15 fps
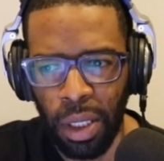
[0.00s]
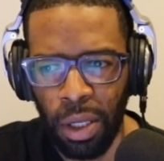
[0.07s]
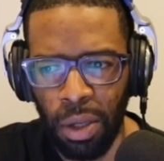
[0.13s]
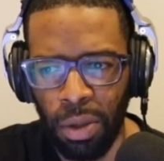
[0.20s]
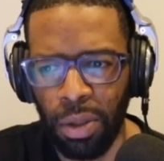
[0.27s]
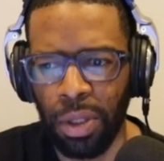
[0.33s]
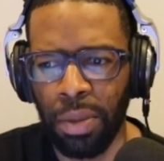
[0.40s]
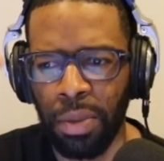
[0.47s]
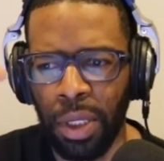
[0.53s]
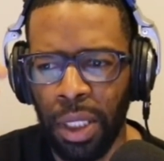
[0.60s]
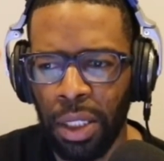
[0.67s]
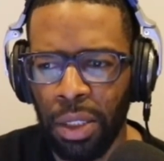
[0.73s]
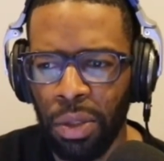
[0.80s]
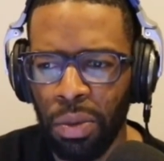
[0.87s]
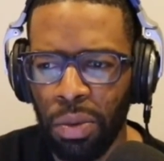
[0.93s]
or something that
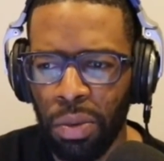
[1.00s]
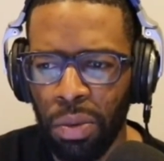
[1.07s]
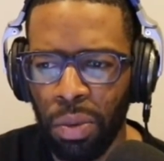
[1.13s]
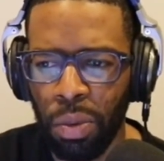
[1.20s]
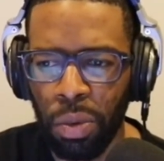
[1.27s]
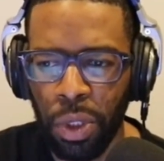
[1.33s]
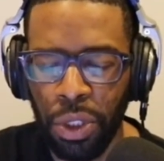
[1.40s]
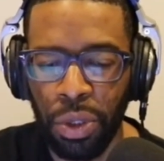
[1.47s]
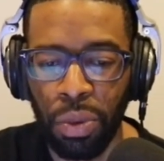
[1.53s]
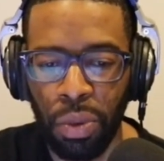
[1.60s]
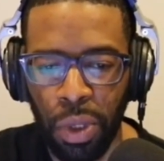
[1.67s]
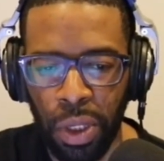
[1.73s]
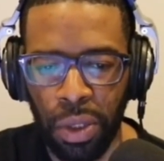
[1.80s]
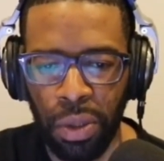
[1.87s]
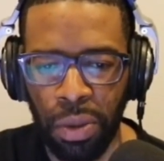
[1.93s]
you wish you
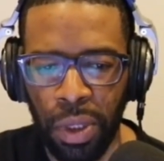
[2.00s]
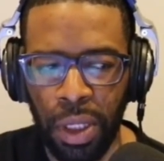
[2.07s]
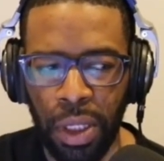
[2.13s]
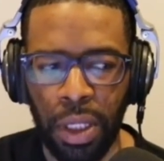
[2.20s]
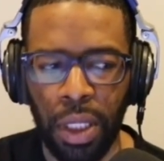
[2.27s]
weren't doing?